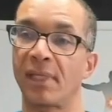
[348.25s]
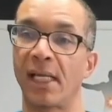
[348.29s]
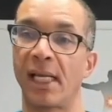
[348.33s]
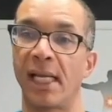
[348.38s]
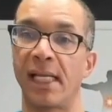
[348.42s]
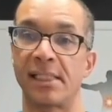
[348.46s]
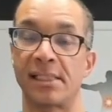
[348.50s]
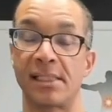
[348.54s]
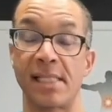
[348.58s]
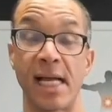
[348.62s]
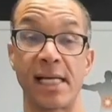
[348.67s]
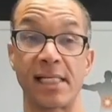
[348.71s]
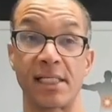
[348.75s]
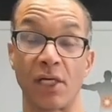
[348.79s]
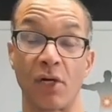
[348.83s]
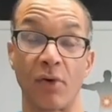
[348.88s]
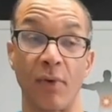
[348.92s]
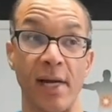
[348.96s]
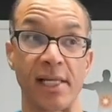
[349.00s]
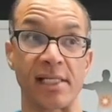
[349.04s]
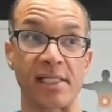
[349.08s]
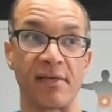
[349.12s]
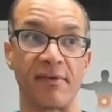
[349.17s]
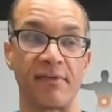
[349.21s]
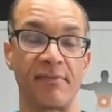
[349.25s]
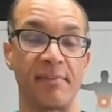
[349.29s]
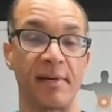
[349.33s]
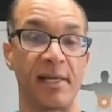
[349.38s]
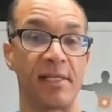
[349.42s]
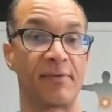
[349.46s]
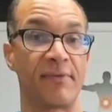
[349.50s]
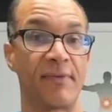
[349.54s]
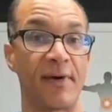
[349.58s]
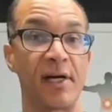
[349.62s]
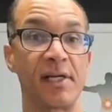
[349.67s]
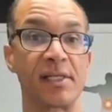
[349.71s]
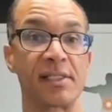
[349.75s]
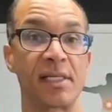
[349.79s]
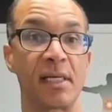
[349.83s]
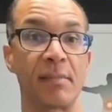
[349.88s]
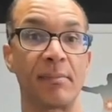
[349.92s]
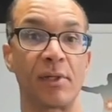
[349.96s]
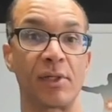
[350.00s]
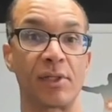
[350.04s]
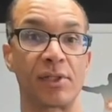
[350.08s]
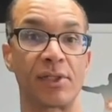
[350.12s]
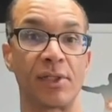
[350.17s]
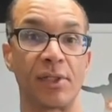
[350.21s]
it's not as aggressive, but it's very
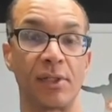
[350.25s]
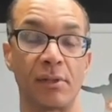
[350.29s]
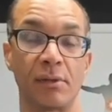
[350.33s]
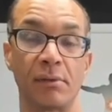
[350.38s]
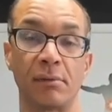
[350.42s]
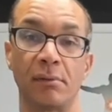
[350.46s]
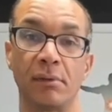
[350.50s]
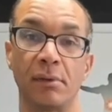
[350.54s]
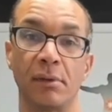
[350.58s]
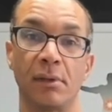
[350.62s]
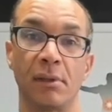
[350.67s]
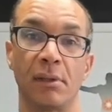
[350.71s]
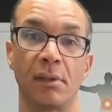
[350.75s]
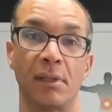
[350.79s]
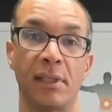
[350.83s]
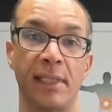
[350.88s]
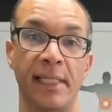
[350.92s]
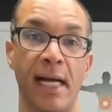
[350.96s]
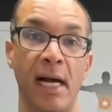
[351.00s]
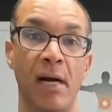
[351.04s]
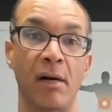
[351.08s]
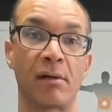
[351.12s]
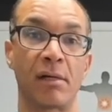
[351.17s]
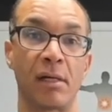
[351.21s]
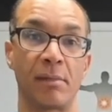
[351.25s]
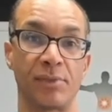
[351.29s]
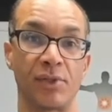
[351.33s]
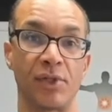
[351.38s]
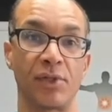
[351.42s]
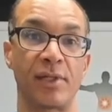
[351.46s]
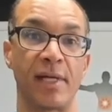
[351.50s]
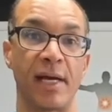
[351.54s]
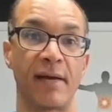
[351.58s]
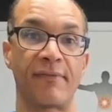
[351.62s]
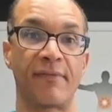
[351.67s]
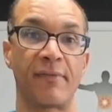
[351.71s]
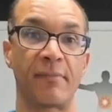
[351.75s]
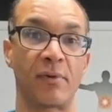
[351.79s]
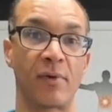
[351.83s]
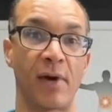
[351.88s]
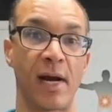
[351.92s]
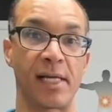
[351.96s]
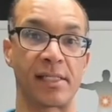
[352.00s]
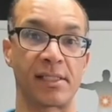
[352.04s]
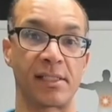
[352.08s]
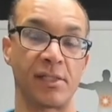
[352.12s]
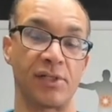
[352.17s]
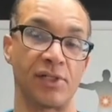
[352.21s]
similar to the outcomes you get from
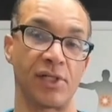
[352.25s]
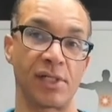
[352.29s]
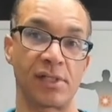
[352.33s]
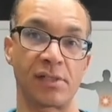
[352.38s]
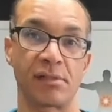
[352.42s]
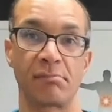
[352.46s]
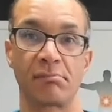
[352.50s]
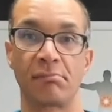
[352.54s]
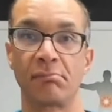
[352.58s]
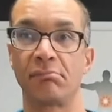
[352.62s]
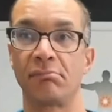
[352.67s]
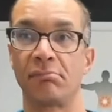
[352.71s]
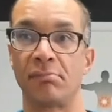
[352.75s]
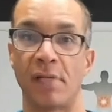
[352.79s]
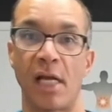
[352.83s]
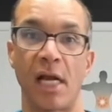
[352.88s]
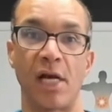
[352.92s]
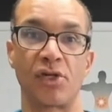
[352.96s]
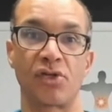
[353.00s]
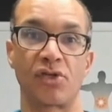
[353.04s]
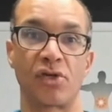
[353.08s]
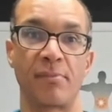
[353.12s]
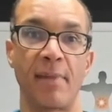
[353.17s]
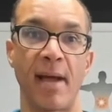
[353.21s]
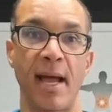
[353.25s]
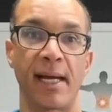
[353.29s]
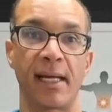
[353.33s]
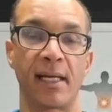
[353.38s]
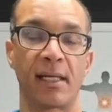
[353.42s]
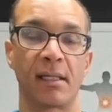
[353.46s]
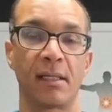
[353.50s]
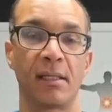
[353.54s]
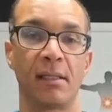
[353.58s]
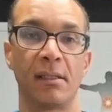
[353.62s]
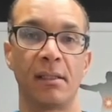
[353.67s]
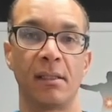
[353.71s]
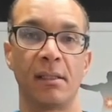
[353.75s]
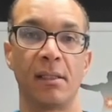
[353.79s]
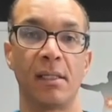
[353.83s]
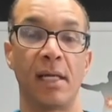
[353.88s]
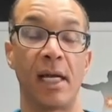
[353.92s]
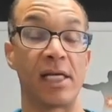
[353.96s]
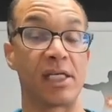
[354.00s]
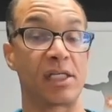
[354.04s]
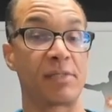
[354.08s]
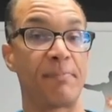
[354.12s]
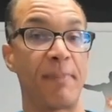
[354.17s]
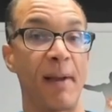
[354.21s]
Graston, just not as traumatic,
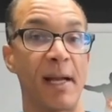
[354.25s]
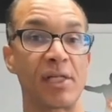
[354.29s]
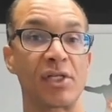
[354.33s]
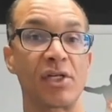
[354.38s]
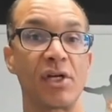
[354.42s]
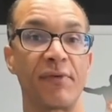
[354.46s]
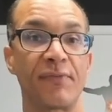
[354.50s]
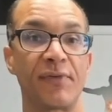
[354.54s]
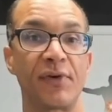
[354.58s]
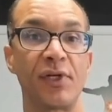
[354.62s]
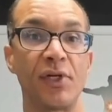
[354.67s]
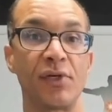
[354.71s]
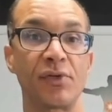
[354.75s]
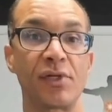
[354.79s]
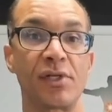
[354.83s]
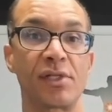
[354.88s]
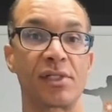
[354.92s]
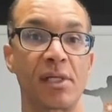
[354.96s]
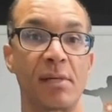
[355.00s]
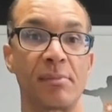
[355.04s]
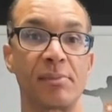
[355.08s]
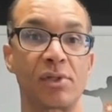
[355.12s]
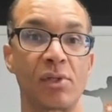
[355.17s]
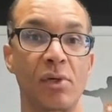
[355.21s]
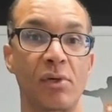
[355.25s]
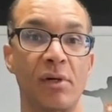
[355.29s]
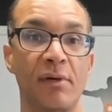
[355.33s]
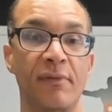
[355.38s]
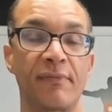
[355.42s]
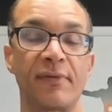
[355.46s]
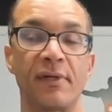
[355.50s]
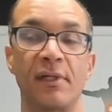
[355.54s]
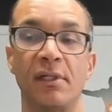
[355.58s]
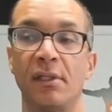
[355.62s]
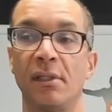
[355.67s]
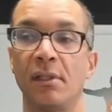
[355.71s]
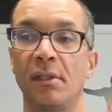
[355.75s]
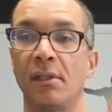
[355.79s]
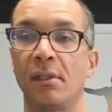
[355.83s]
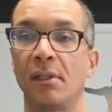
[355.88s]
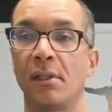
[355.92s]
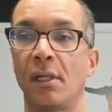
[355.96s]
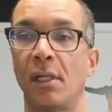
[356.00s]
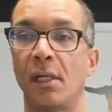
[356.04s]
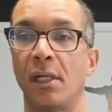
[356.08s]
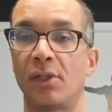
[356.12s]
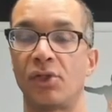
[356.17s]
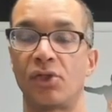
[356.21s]
especially if you're using some sort of
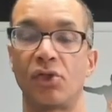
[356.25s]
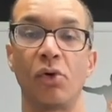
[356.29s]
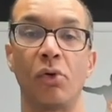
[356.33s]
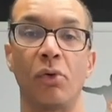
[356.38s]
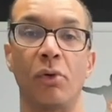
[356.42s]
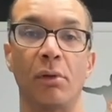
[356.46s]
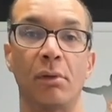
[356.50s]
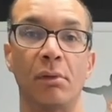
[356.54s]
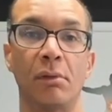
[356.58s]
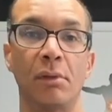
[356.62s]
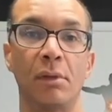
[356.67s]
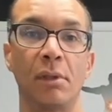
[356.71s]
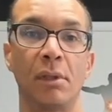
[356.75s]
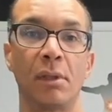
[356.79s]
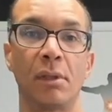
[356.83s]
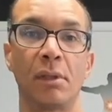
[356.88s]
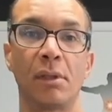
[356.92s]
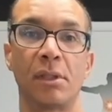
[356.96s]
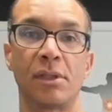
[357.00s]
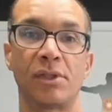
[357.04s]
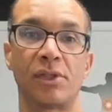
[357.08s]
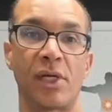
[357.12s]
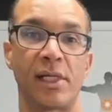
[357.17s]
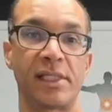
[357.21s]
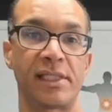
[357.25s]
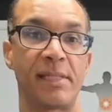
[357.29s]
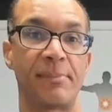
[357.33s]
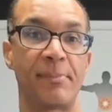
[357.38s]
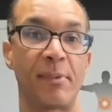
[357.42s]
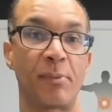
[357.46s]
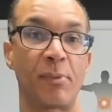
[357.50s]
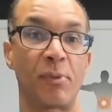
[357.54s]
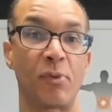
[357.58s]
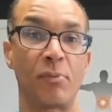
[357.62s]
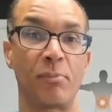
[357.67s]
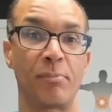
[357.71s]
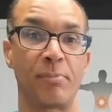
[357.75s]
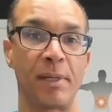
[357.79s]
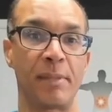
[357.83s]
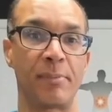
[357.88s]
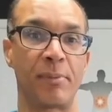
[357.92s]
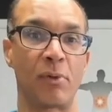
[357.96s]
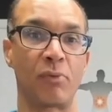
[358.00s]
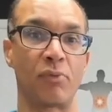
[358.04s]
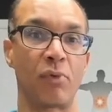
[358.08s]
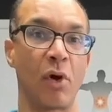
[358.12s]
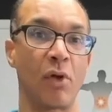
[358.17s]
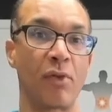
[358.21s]
tool. So I see
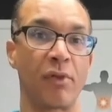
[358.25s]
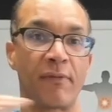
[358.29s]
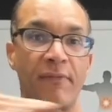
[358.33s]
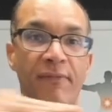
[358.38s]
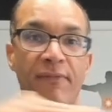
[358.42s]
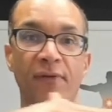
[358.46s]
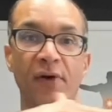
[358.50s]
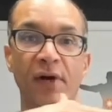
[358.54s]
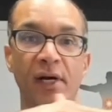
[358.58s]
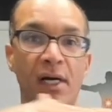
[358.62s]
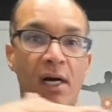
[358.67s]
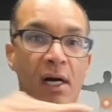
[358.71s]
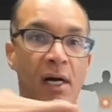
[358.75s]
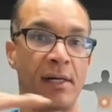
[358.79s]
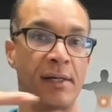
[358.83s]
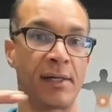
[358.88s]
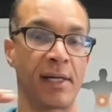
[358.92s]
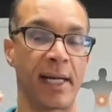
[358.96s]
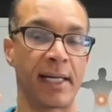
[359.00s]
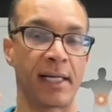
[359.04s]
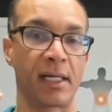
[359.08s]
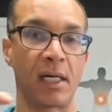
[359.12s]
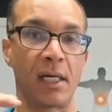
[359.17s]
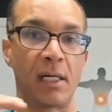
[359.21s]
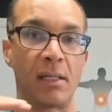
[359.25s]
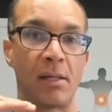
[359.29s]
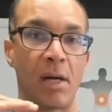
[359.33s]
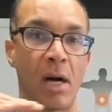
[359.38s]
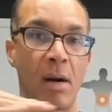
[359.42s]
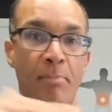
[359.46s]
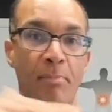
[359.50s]
people roll their foot on like a